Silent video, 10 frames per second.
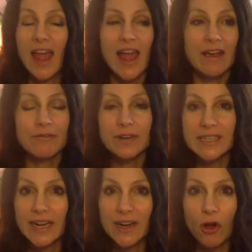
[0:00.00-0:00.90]
every
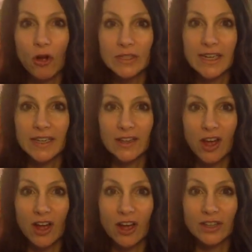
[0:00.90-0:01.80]
day, all day
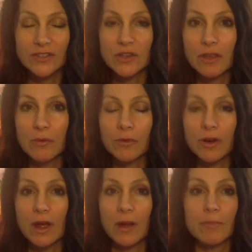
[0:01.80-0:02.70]
long, so that we're
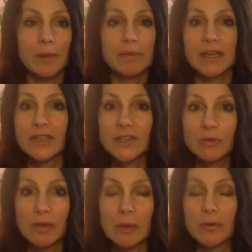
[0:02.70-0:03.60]
not bumping into
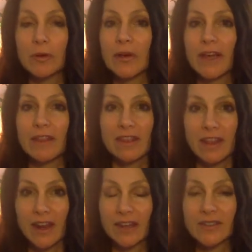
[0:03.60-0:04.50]
people and
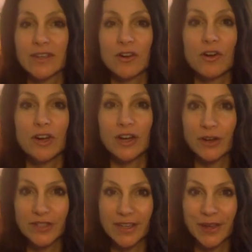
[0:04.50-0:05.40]
things and hurting
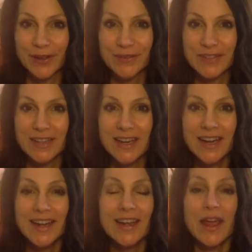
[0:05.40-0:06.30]
ourselves.
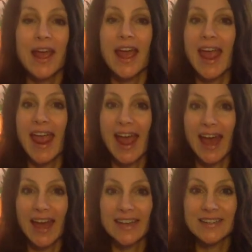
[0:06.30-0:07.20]

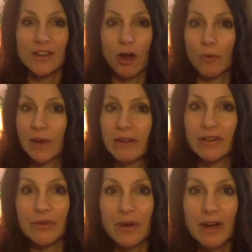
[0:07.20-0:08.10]
And are we
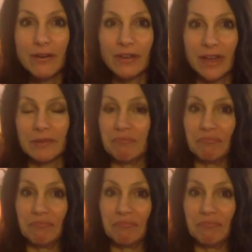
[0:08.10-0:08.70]
even aware of it?